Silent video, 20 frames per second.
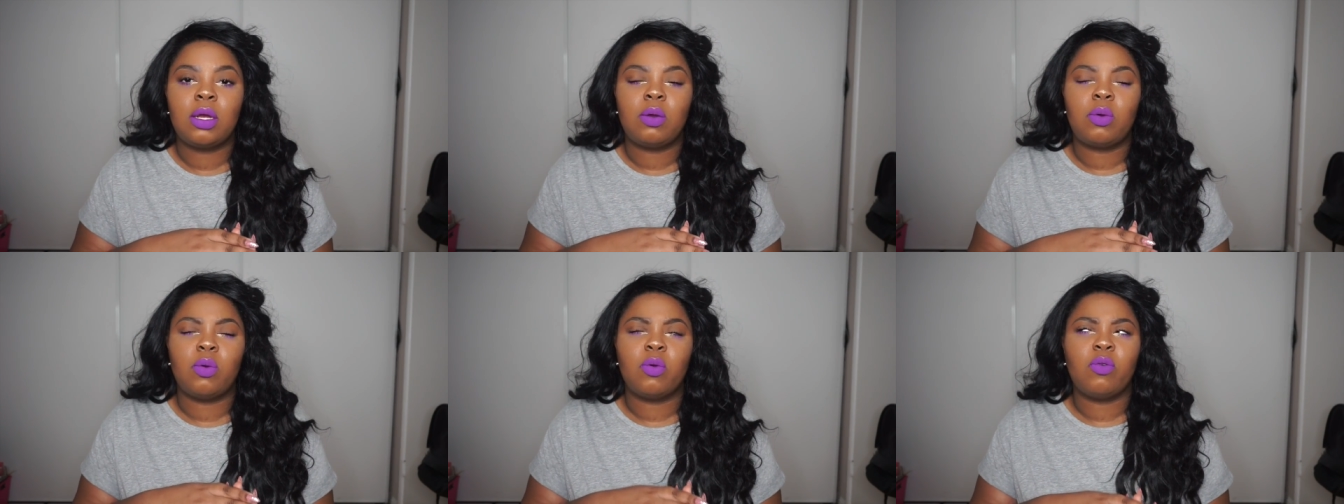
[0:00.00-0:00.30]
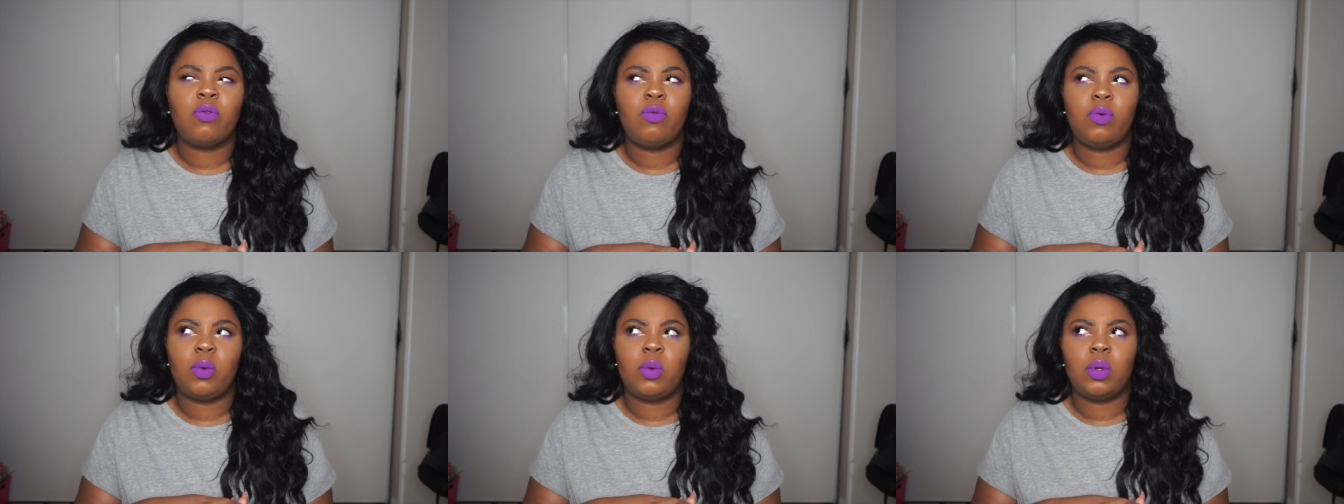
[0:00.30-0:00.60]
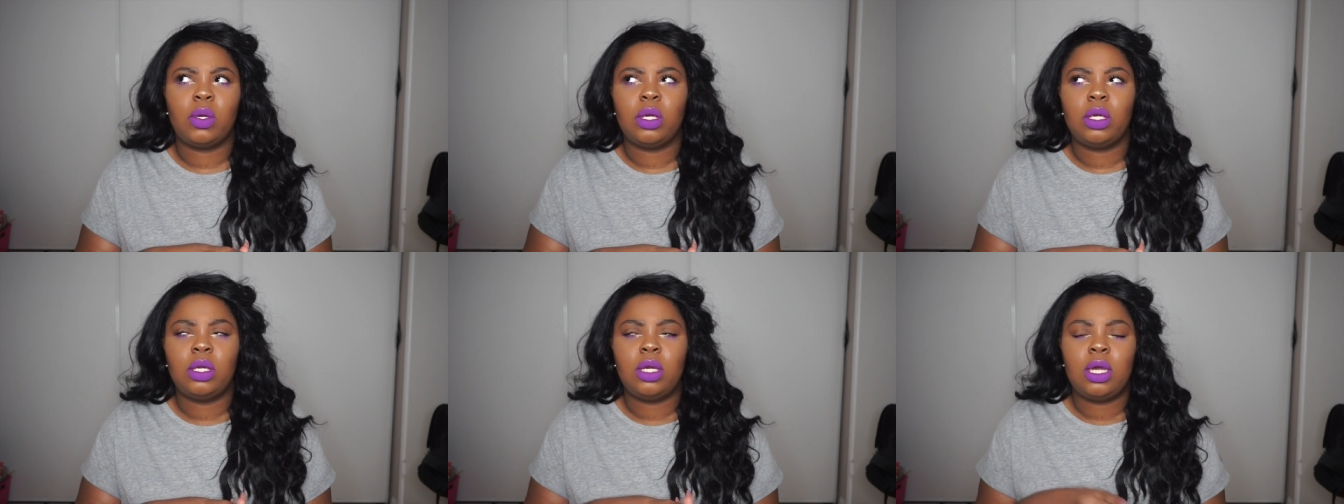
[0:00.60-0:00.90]
or
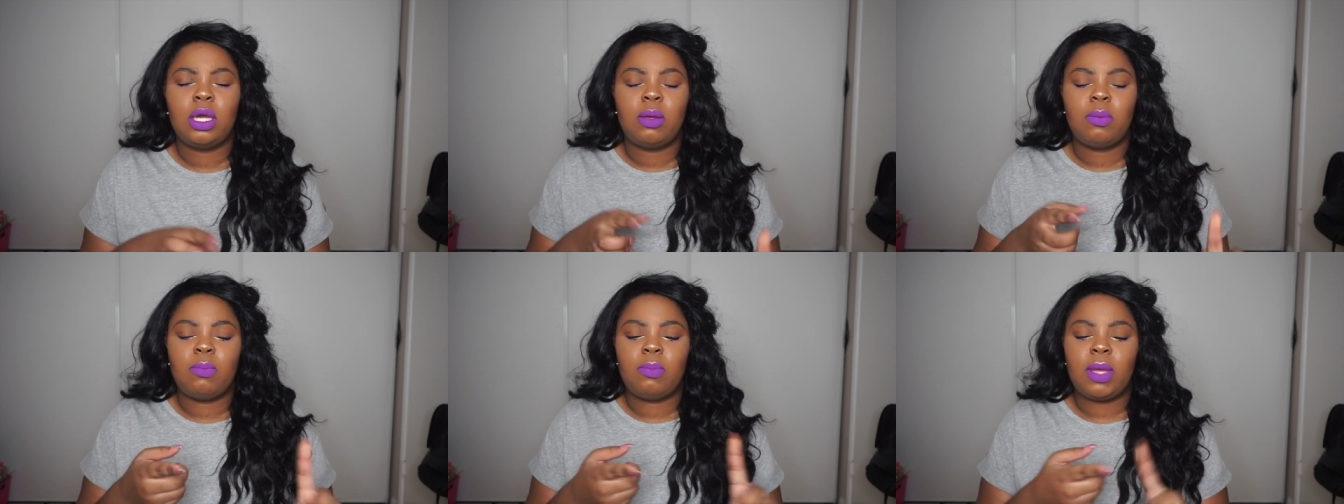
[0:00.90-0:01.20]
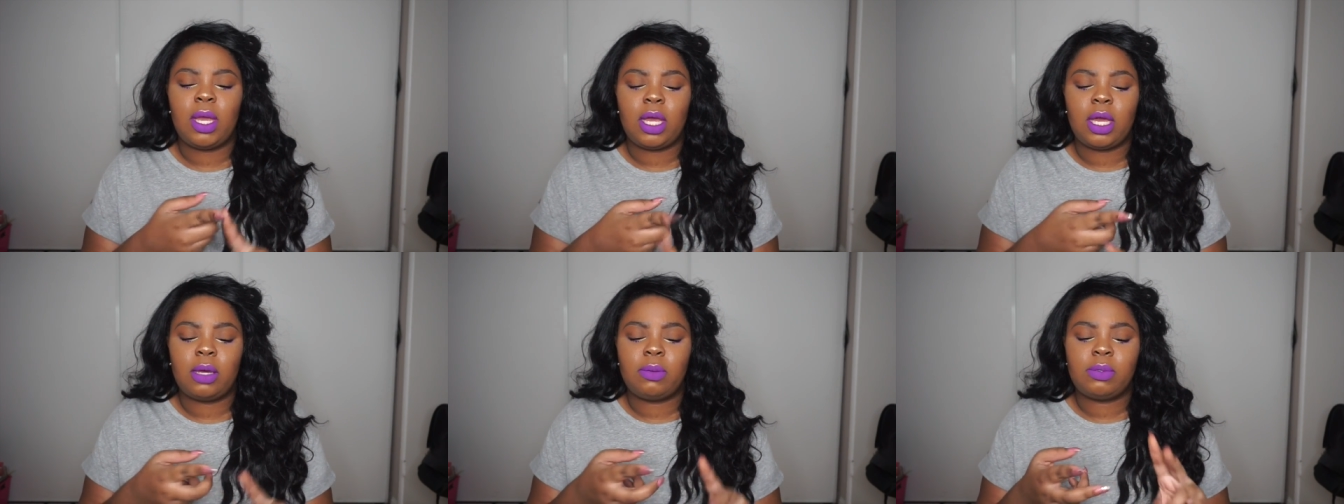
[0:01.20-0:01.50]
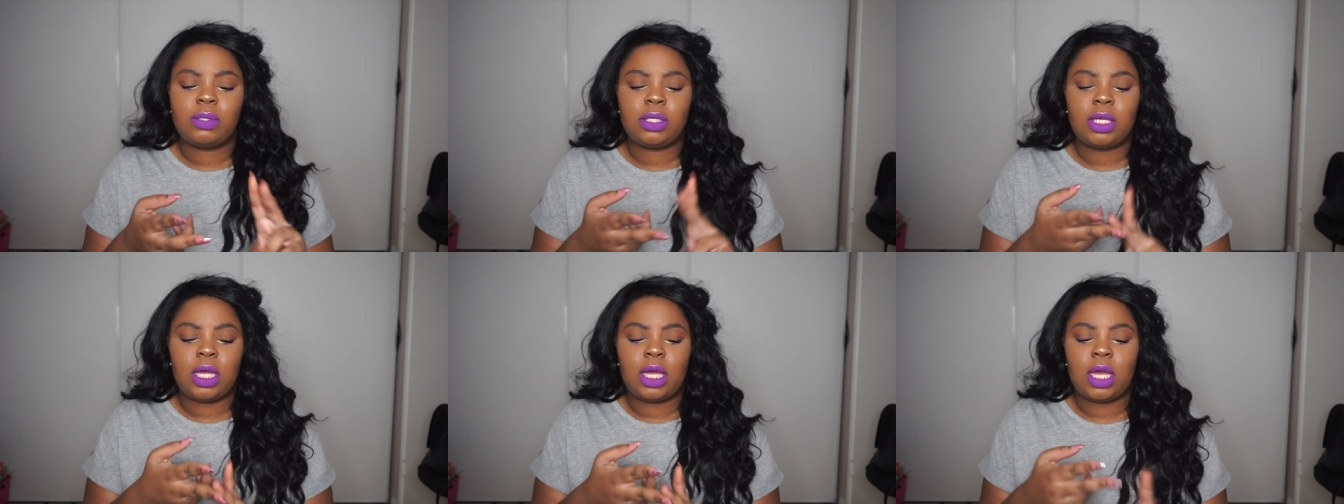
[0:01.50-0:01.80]
four makeup,
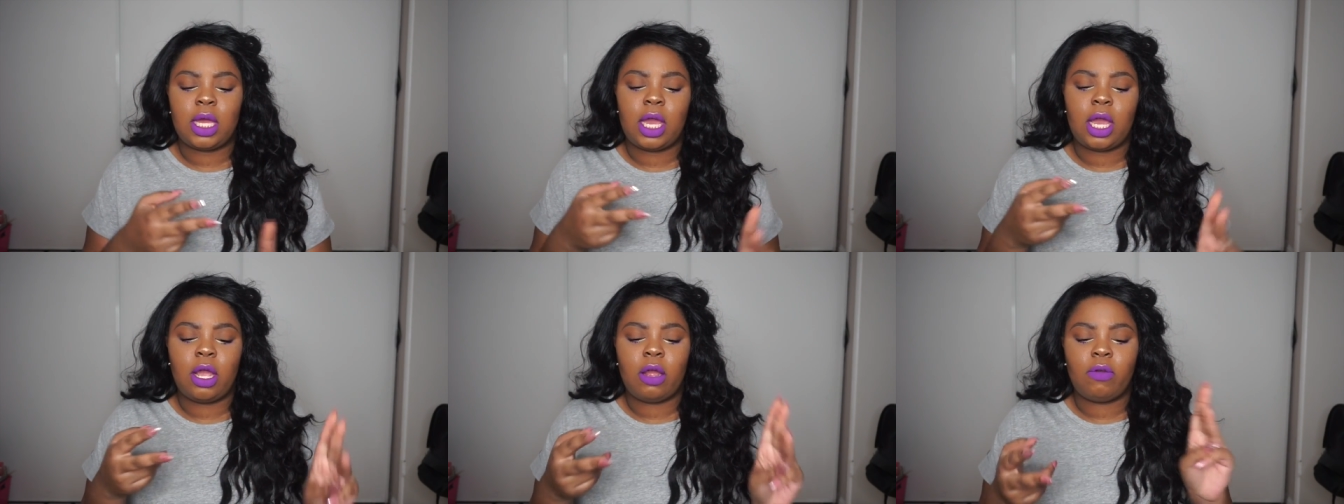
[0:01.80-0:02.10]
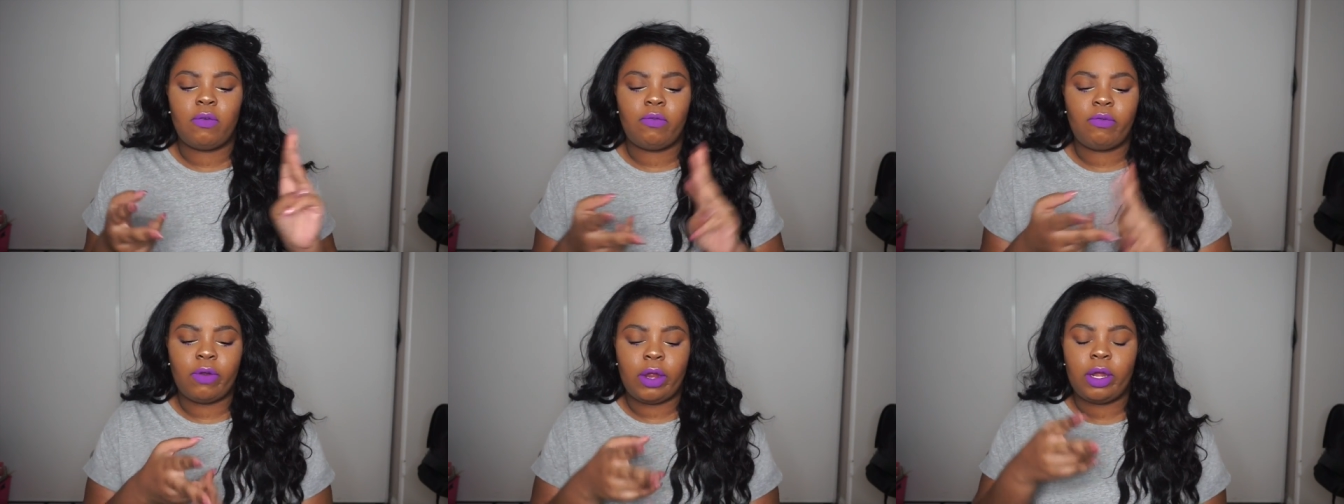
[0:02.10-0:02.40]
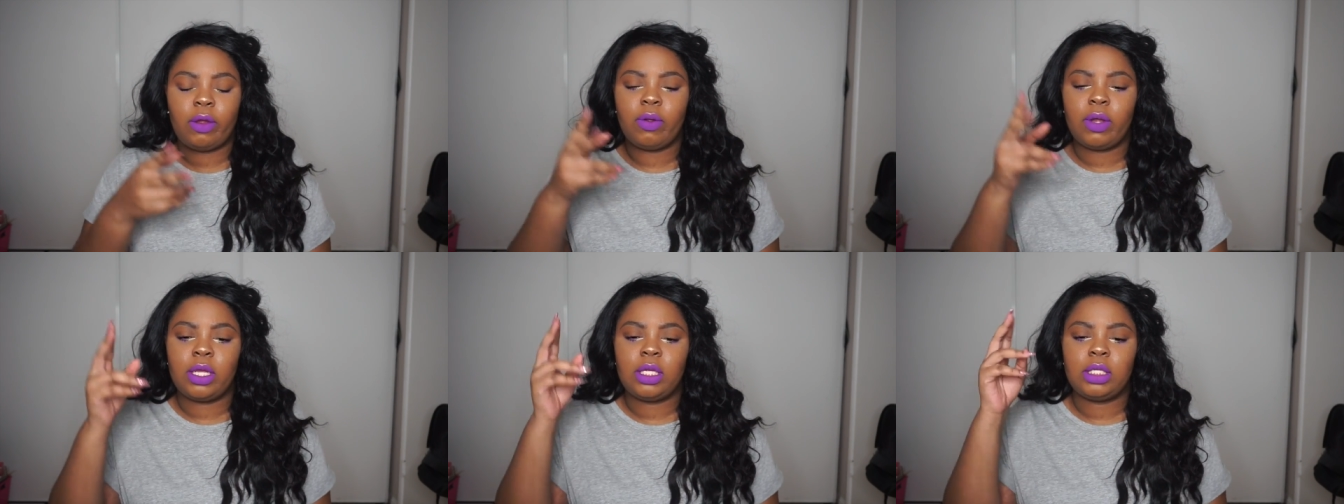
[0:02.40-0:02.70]
skincare,
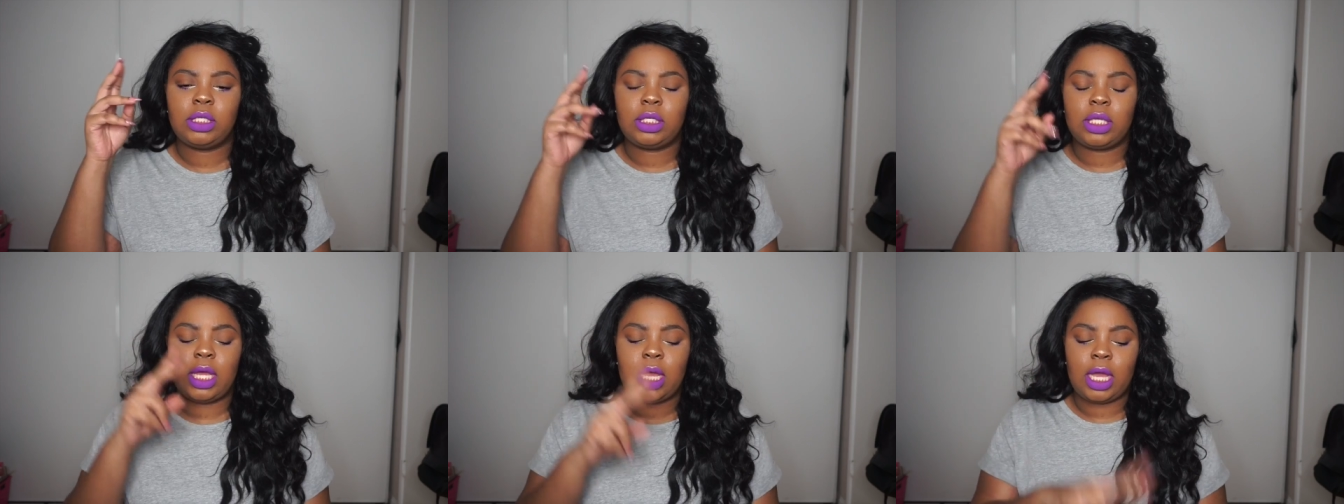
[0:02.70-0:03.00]
fragrance,